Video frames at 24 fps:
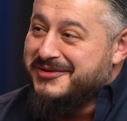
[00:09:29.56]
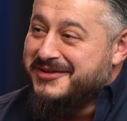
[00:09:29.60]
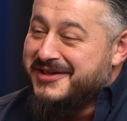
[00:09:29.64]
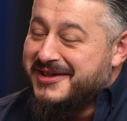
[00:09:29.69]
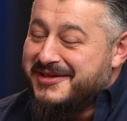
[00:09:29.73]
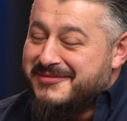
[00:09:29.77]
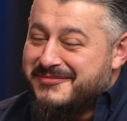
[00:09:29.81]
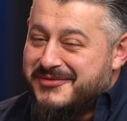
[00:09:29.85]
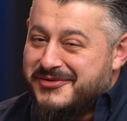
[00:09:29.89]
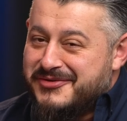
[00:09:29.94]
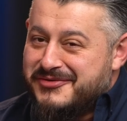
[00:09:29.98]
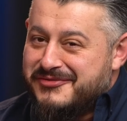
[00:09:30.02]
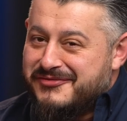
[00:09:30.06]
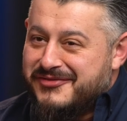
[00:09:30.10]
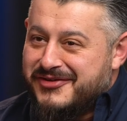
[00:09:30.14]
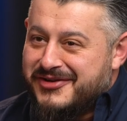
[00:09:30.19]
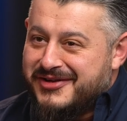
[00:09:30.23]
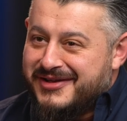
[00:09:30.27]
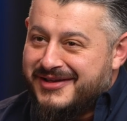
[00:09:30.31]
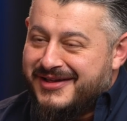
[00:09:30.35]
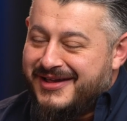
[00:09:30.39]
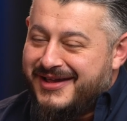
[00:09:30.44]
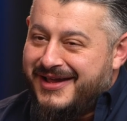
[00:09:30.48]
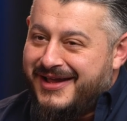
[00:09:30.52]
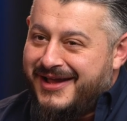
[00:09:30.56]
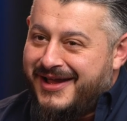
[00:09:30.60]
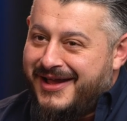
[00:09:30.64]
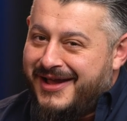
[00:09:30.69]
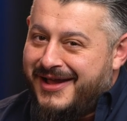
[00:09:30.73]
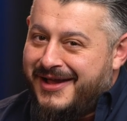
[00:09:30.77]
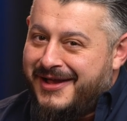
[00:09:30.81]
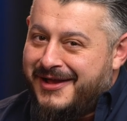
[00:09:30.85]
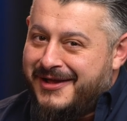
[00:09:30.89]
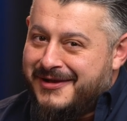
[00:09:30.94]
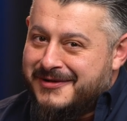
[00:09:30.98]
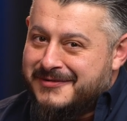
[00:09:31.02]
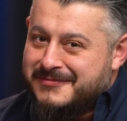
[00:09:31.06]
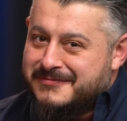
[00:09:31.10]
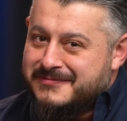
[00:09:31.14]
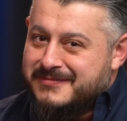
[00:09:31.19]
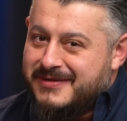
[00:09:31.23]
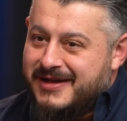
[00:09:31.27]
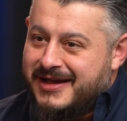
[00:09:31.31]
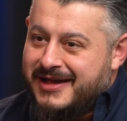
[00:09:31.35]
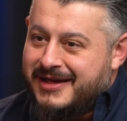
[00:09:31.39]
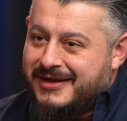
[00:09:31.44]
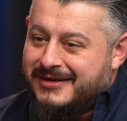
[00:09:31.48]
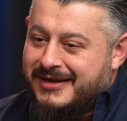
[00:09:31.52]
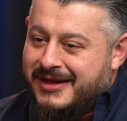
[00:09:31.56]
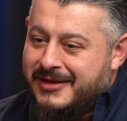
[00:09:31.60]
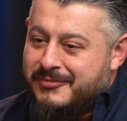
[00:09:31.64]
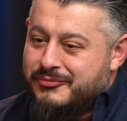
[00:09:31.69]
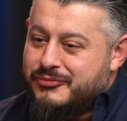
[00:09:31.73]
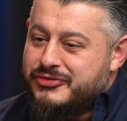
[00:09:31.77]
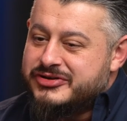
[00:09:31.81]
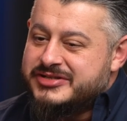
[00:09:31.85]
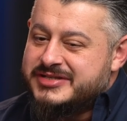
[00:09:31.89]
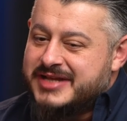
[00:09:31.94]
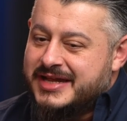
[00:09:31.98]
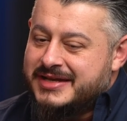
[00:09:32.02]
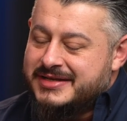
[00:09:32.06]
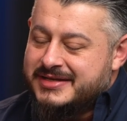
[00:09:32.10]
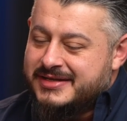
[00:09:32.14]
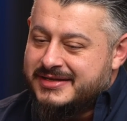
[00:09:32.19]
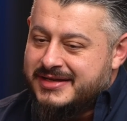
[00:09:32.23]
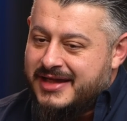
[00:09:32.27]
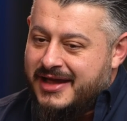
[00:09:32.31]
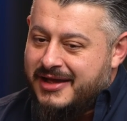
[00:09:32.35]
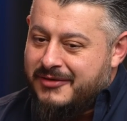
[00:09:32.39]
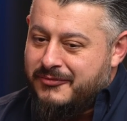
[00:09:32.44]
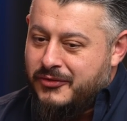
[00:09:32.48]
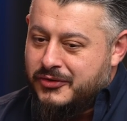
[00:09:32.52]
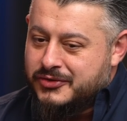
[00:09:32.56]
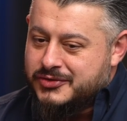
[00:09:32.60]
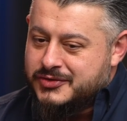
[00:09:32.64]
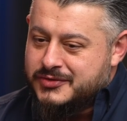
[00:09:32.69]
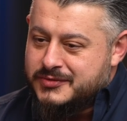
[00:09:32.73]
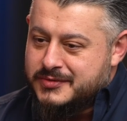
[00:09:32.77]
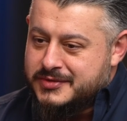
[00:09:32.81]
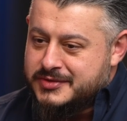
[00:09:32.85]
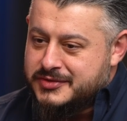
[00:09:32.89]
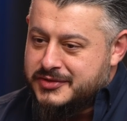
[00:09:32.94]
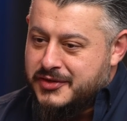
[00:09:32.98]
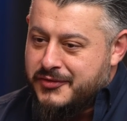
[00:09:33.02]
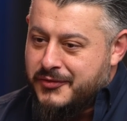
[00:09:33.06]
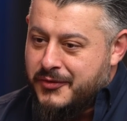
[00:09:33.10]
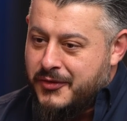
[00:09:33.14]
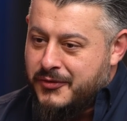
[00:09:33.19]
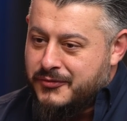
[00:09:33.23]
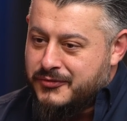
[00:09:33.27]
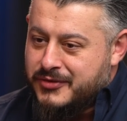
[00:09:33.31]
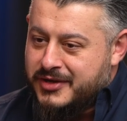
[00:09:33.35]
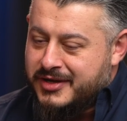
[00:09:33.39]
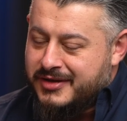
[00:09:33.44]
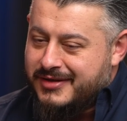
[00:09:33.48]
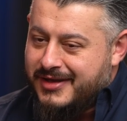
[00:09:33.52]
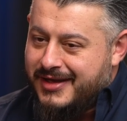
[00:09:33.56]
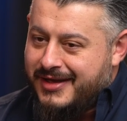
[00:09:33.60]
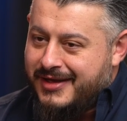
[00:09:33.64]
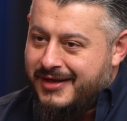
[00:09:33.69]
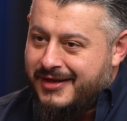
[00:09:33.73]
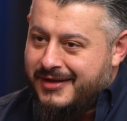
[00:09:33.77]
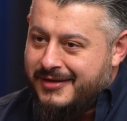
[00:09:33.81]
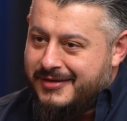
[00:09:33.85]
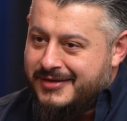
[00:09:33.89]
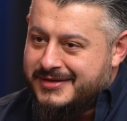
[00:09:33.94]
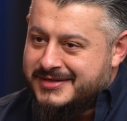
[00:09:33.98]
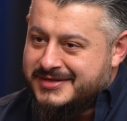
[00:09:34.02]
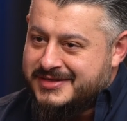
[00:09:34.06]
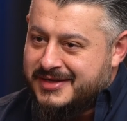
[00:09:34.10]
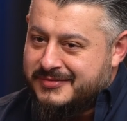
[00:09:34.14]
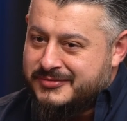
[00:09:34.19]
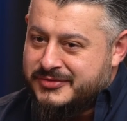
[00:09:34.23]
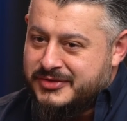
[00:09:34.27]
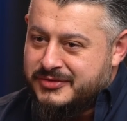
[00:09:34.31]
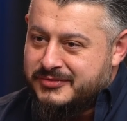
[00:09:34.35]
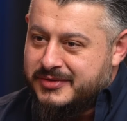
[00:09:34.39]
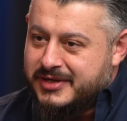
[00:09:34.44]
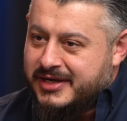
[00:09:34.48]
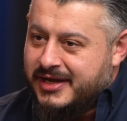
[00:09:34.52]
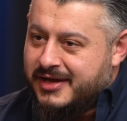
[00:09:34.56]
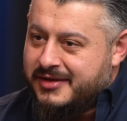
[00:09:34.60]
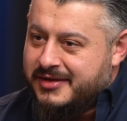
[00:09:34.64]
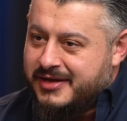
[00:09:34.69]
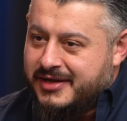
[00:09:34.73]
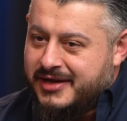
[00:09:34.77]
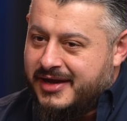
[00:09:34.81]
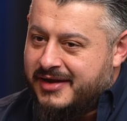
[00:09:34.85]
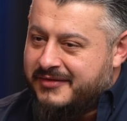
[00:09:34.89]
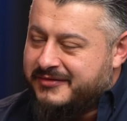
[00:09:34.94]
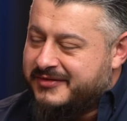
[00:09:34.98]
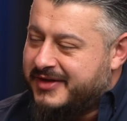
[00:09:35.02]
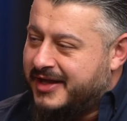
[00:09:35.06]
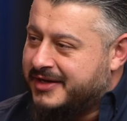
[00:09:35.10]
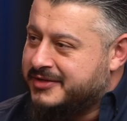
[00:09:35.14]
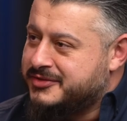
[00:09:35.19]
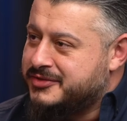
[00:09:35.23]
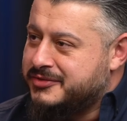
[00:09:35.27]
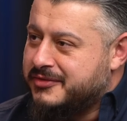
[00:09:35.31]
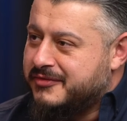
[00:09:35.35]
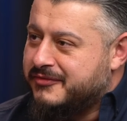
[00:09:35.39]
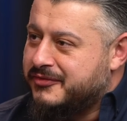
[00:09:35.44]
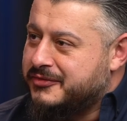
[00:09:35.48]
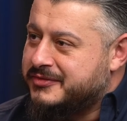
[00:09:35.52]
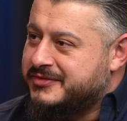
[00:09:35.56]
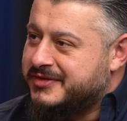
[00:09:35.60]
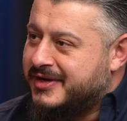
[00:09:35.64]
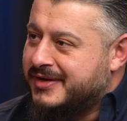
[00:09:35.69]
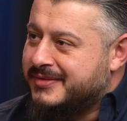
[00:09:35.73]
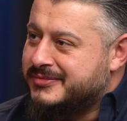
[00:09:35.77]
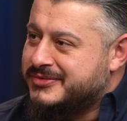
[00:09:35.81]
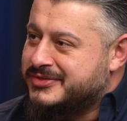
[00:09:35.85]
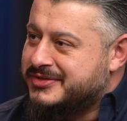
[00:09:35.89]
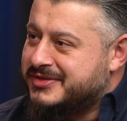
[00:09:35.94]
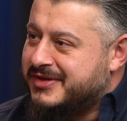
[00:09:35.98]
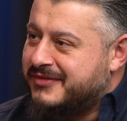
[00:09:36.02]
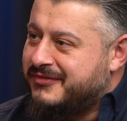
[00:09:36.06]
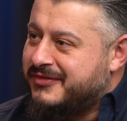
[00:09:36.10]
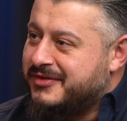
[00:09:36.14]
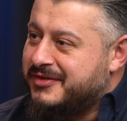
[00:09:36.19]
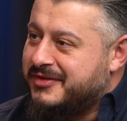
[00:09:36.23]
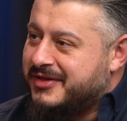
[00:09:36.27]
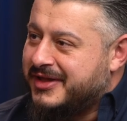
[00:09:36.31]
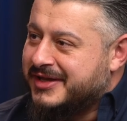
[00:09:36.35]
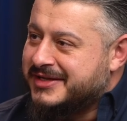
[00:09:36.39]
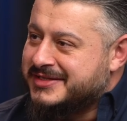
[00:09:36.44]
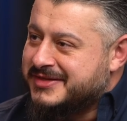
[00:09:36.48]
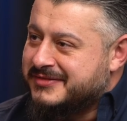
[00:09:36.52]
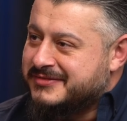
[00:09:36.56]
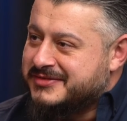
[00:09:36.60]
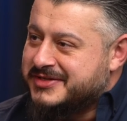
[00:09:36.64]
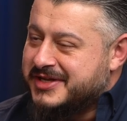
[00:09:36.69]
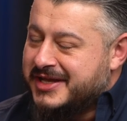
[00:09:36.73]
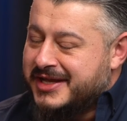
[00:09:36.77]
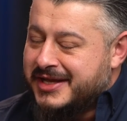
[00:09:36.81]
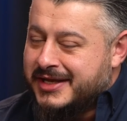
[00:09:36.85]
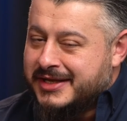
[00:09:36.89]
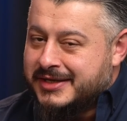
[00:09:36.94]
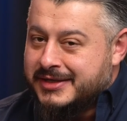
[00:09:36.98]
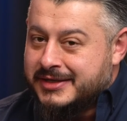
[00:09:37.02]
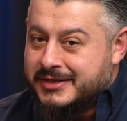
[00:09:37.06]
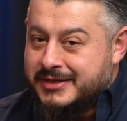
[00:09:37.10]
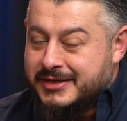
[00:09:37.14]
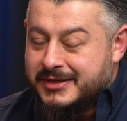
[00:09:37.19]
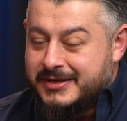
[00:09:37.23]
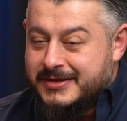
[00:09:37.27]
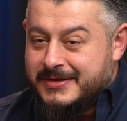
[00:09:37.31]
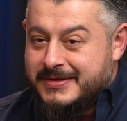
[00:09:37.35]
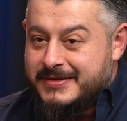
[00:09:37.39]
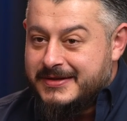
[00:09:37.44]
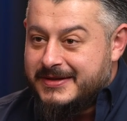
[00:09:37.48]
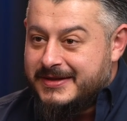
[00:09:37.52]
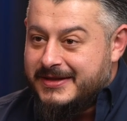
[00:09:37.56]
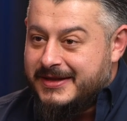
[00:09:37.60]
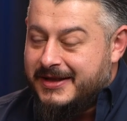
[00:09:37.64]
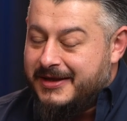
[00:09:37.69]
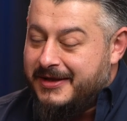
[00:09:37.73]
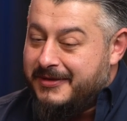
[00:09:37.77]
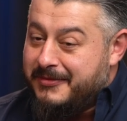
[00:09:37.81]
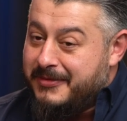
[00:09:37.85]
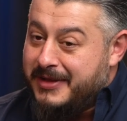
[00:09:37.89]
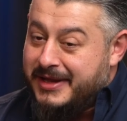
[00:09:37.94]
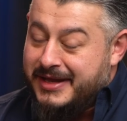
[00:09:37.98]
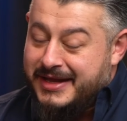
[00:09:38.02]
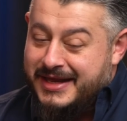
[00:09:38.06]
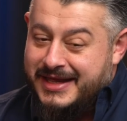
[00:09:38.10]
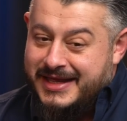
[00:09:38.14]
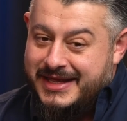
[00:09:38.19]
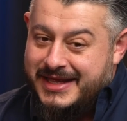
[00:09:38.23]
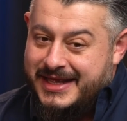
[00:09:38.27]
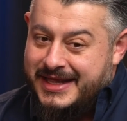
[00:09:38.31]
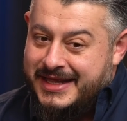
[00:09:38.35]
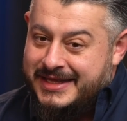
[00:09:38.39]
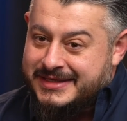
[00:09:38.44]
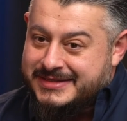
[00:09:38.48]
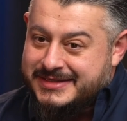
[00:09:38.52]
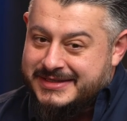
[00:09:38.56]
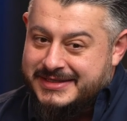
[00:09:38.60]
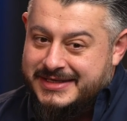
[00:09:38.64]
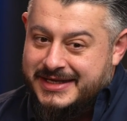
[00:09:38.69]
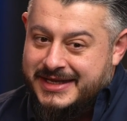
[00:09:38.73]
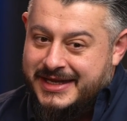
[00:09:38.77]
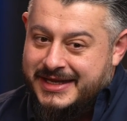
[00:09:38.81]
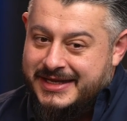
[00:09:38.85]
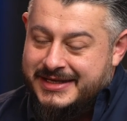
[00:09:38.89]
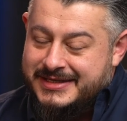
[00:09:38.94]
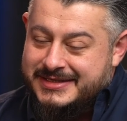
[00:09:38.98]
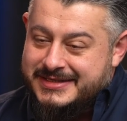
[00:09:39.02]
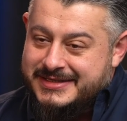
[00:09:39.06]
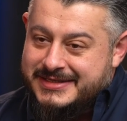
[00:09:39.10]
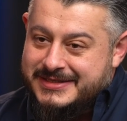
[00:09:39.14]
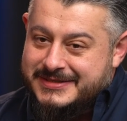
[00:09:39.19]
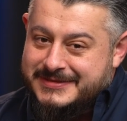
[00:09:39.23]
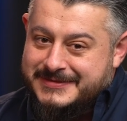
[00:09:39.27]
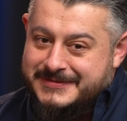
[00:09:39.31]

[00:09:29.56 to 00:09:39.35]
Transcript: came over and presented that watch to its new owner. And subsequently, I think I've texted you a few times of different things I've seen, and mate, it's.